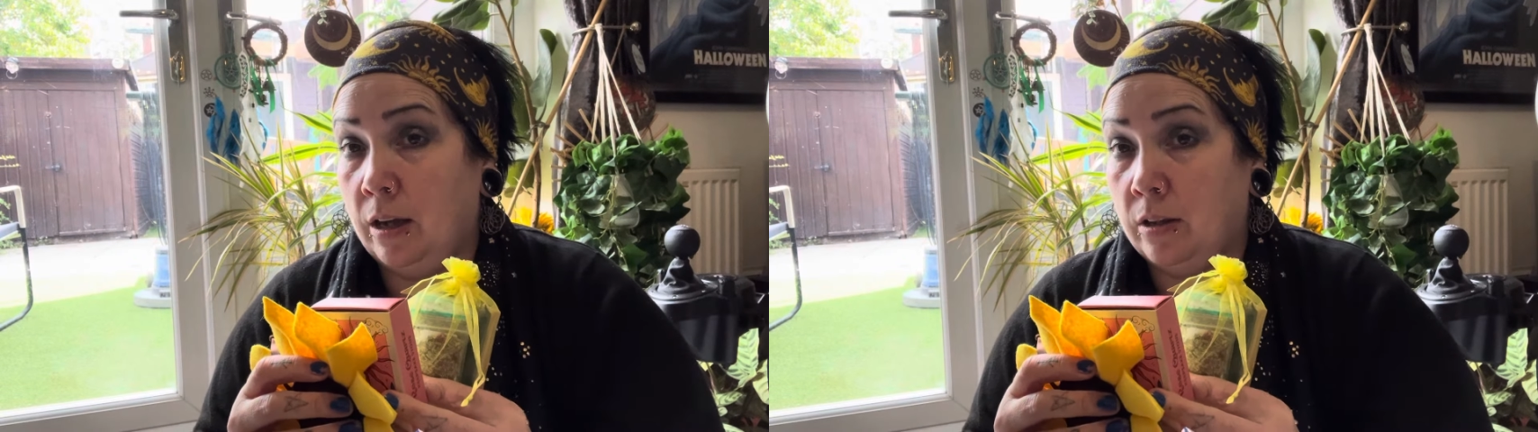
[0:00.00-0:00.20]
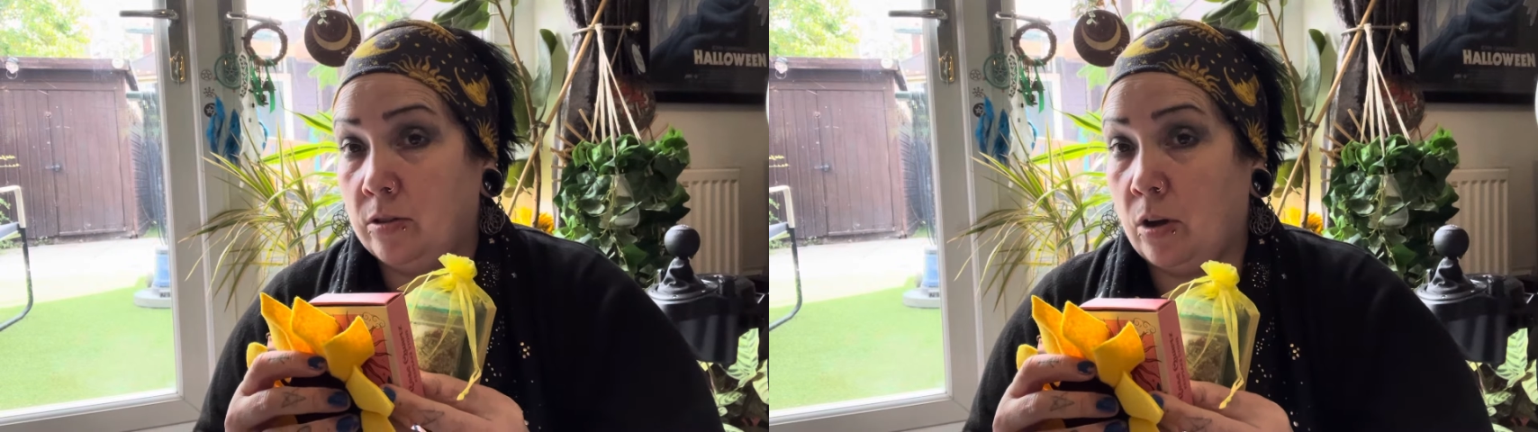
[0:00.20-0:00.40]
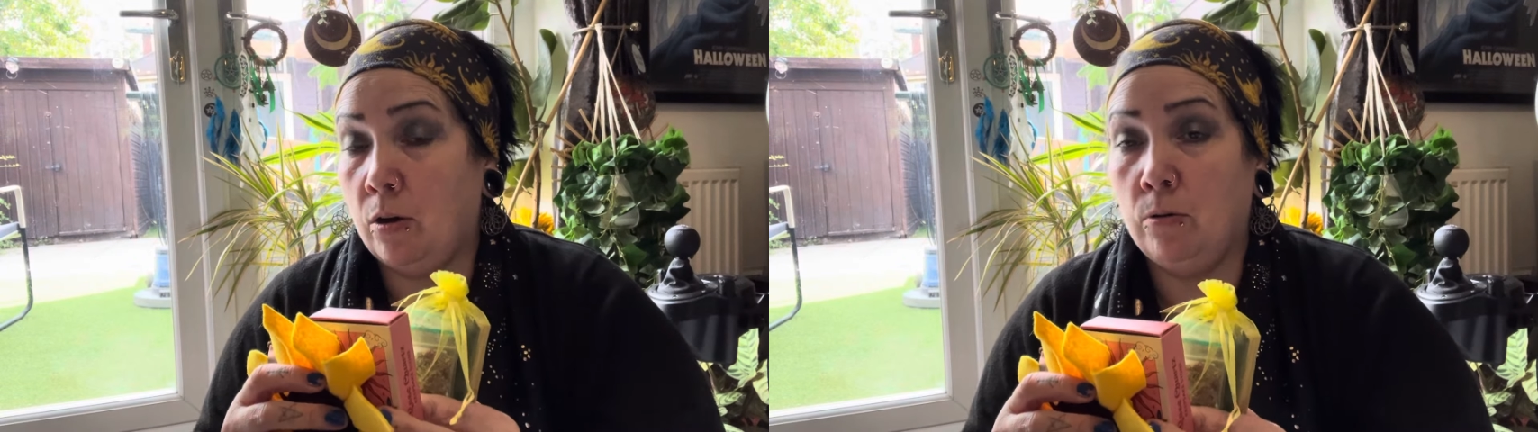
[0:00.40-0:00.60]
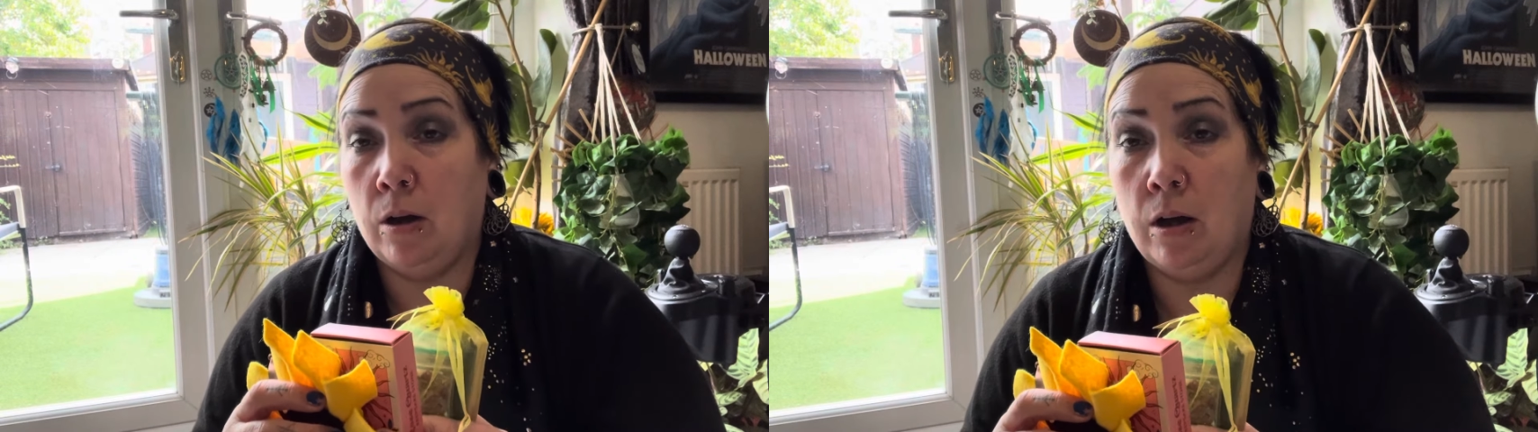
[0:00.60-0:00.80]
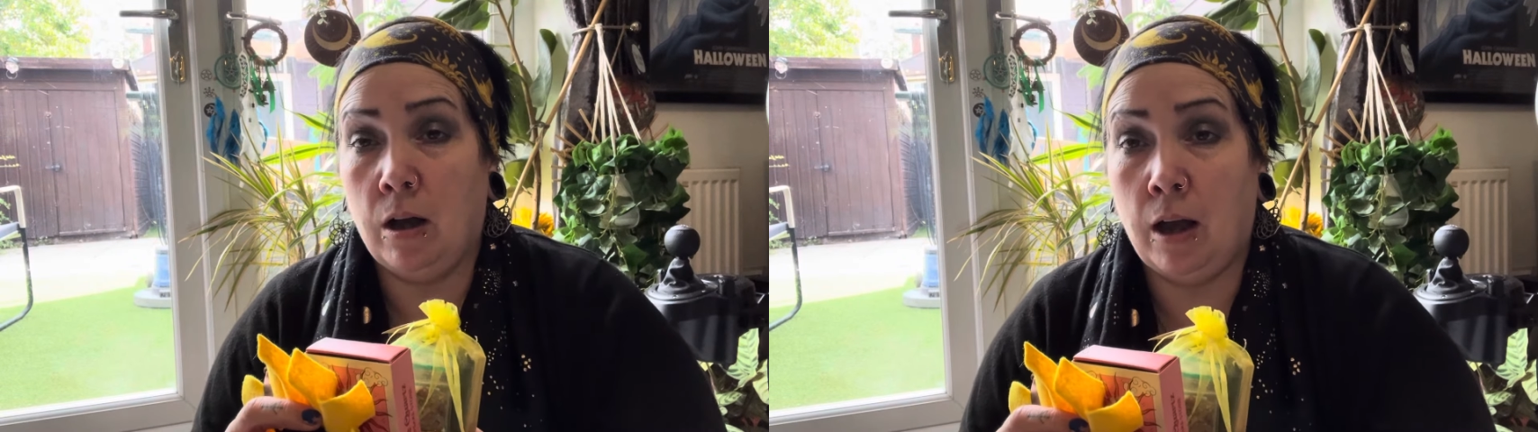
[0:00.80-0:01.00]
So
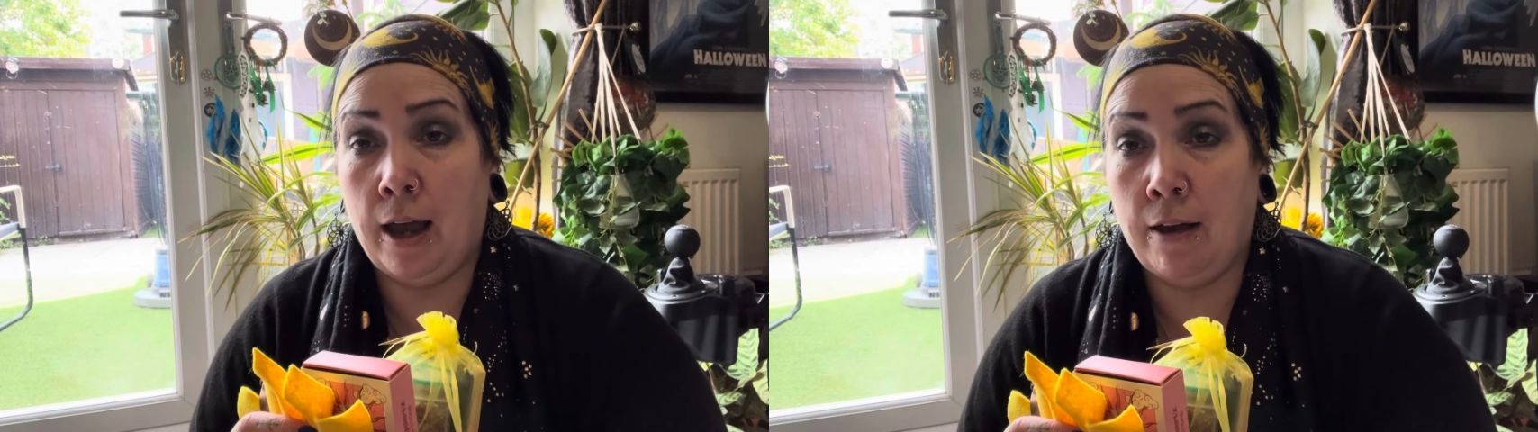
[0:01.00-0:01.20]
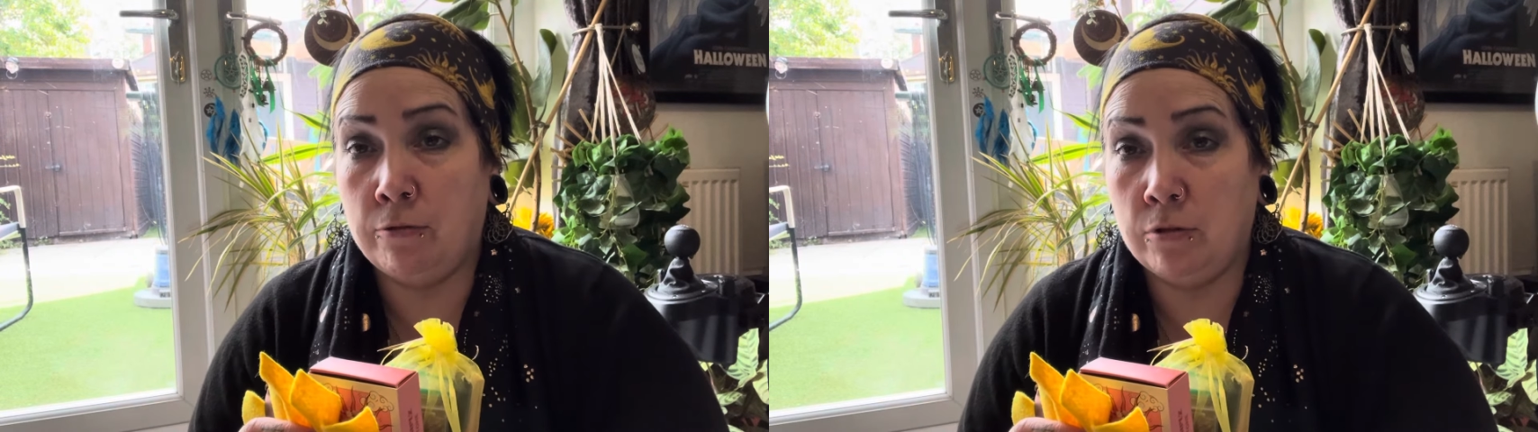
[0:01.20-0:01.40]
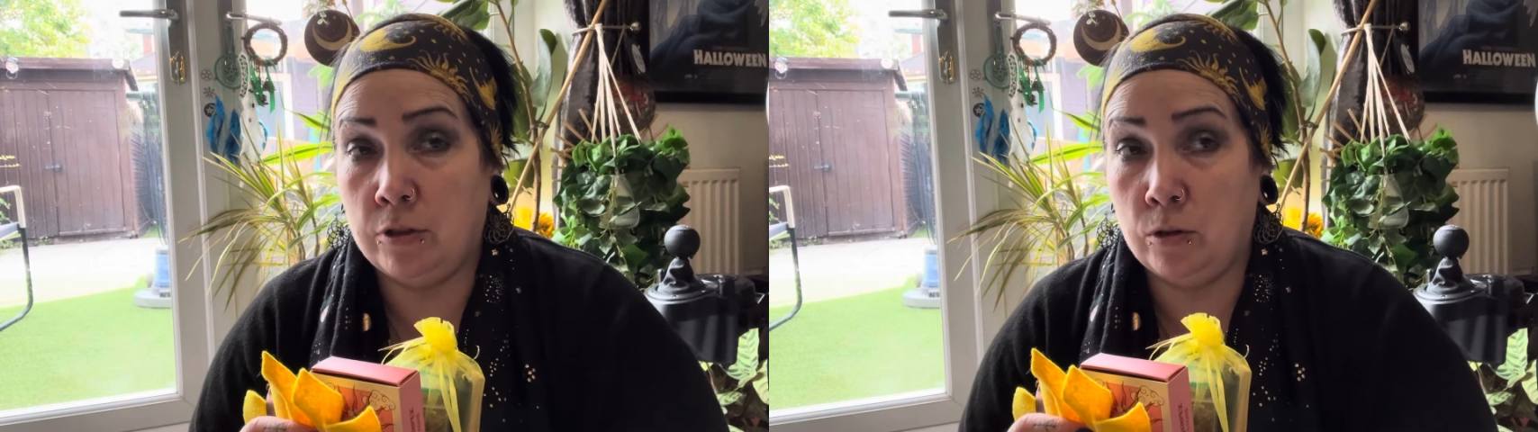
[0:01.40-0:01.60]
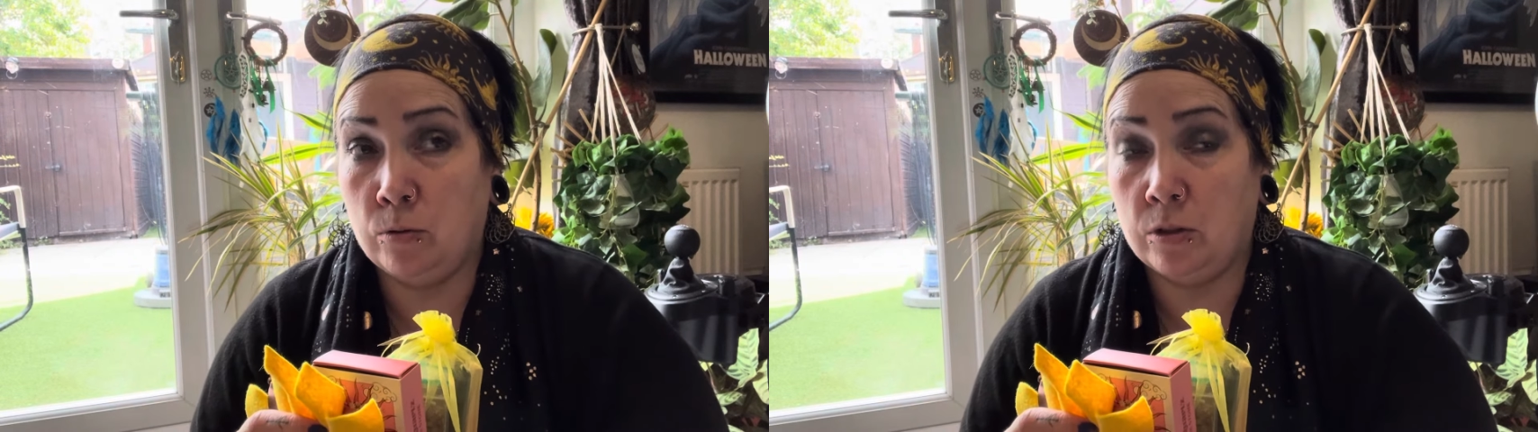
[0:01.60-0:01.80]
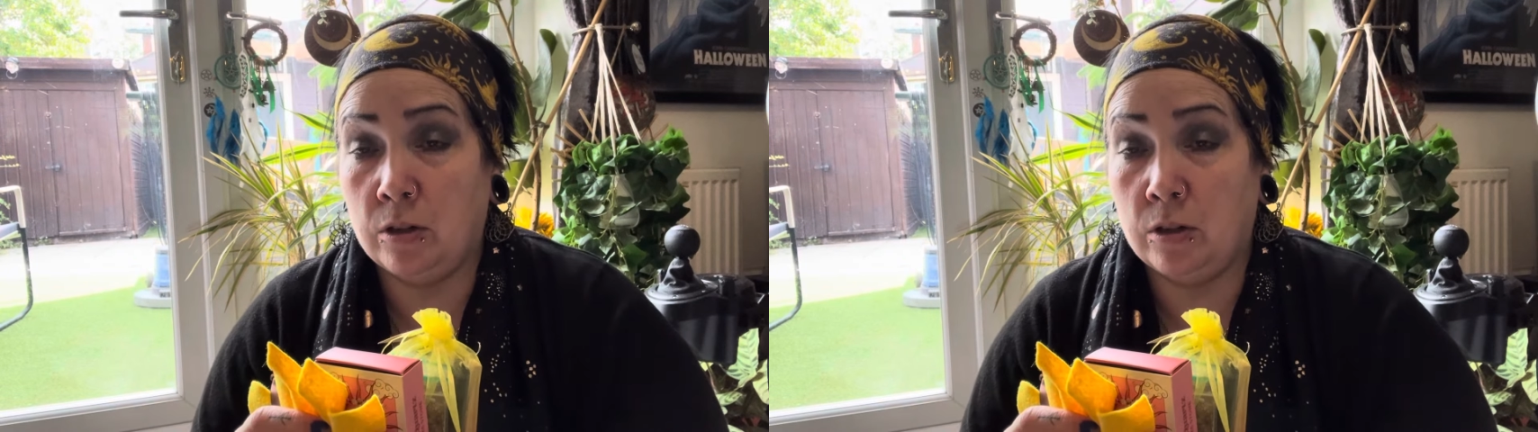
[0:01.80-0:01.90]
I have already ordered